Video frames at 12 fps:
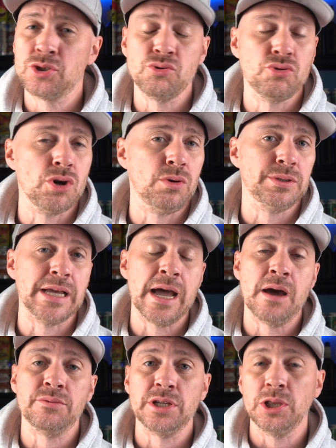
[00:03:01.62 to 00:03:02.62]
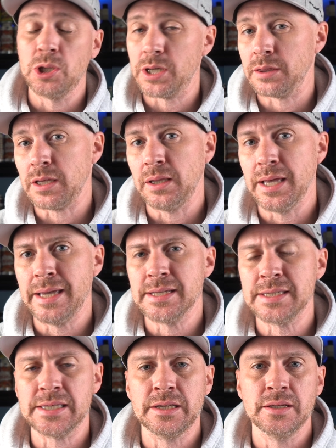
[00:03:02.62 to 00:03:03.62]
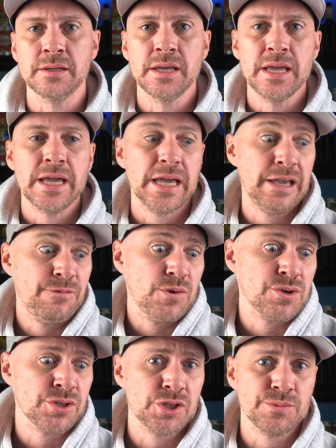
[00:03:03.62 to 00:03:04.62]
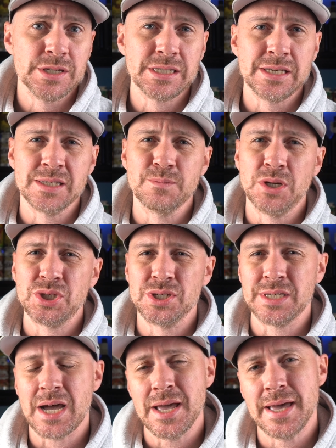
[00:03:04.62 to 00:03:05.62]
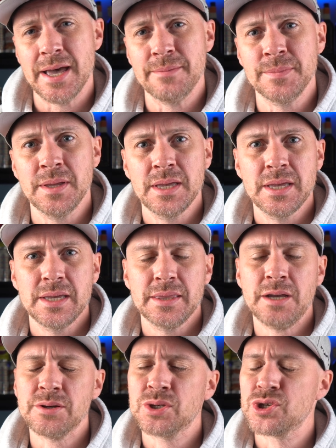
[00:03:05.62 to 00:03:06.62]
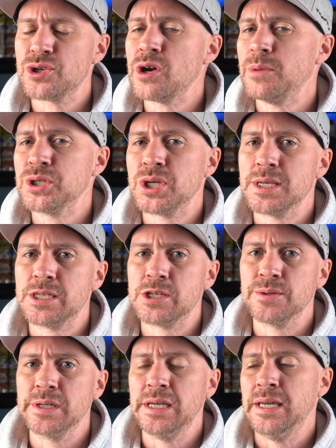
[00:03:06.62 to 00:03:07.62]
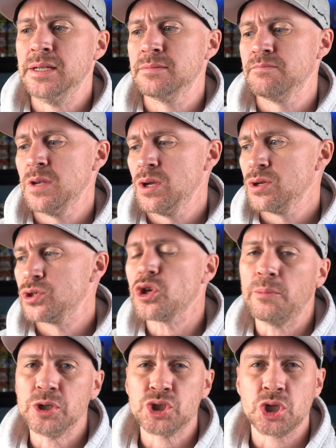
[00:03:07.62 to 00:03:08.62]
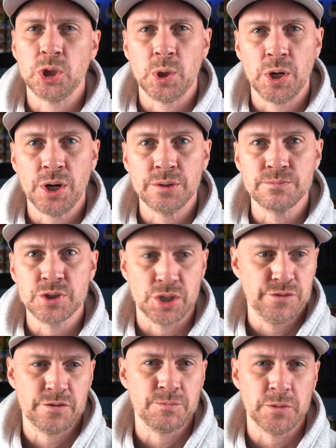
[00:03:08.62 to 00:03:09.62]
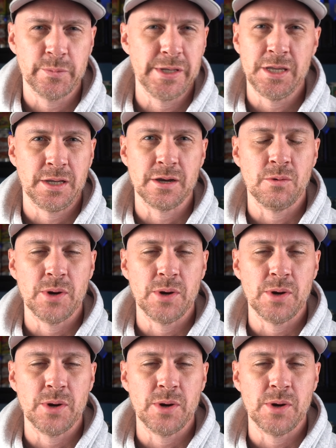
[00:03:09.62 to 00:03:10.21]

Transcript: that you go down and look at the links, and if you're into whiskey as much as I am, there is so much history and so much to learn just from the Nikka